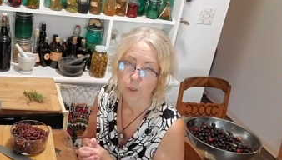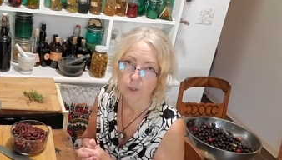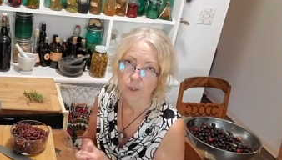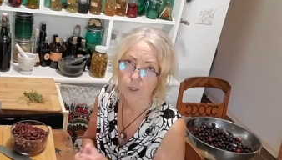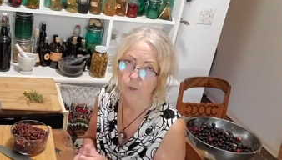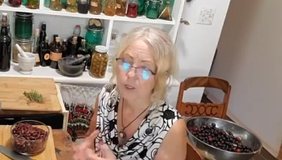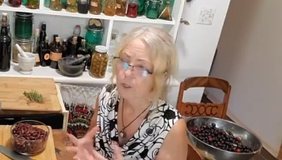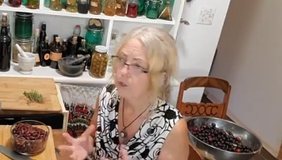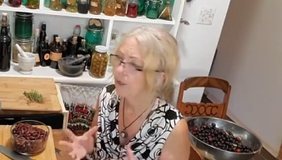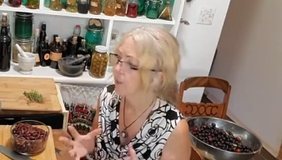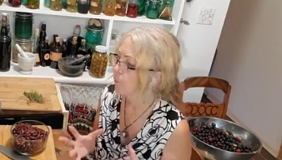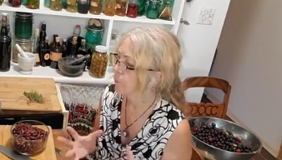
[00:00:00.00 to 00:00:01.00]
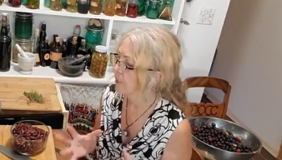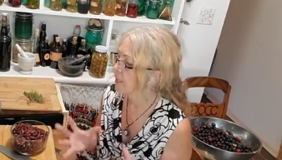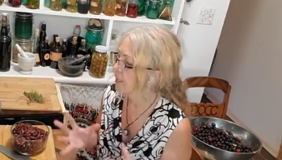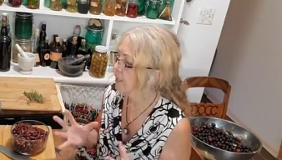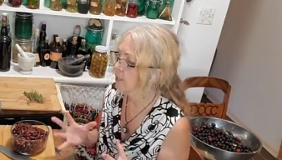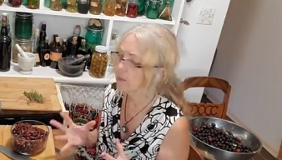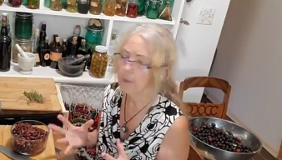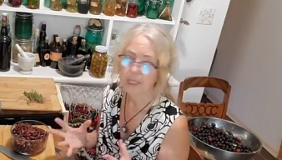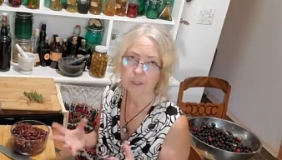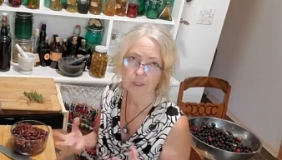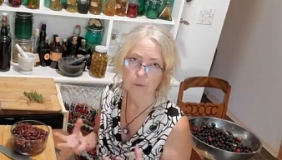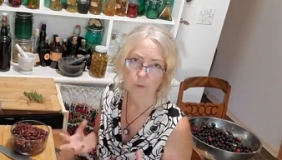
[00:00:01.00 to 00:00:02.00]
So, you know, it really all
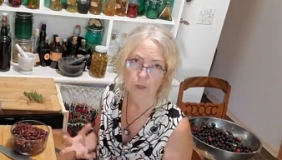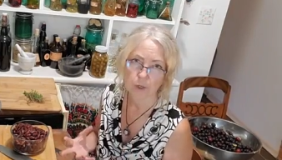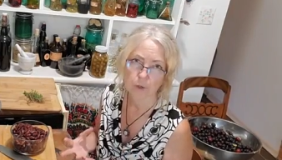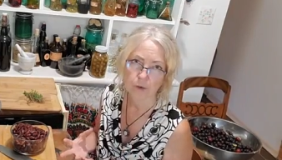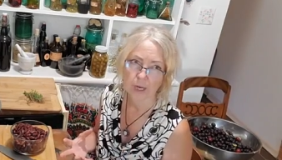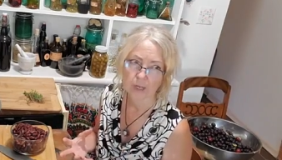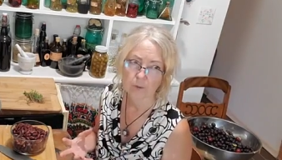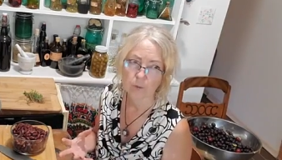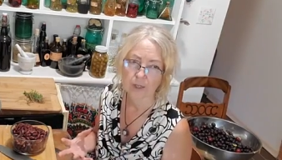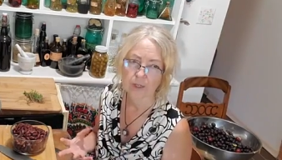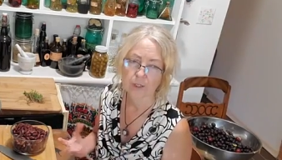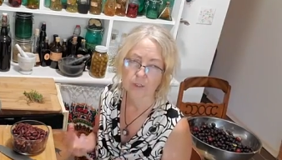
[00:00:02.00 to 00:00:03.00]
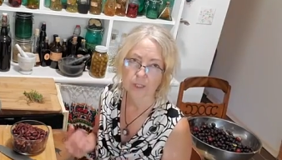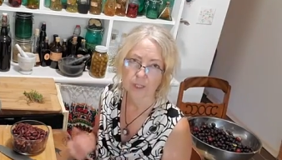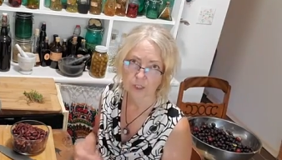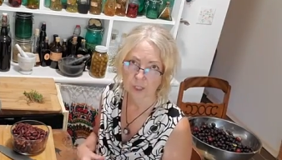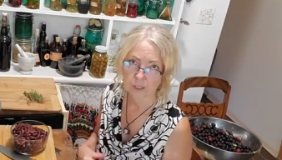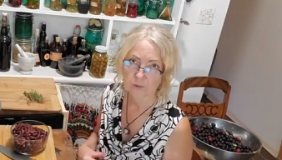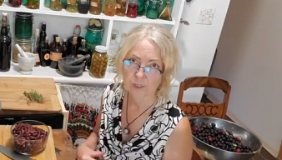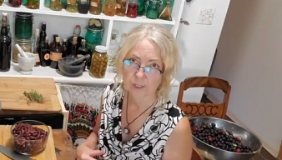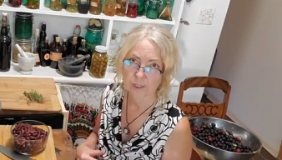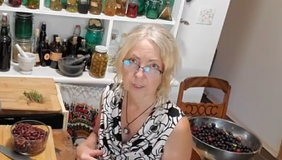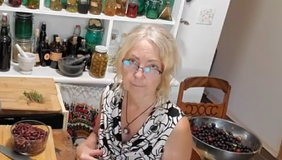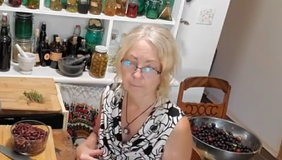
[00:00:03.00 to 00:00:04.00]
depends on where you're at with your digestive
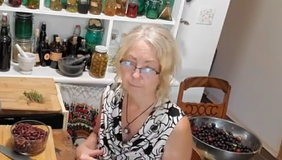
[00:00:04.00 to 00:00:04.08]
system.